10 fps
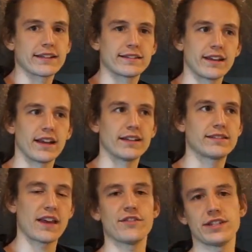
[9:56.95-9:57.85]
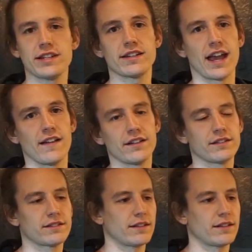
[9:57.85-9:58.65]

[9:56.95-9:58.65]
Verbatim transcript: It's uh, 17 gallons.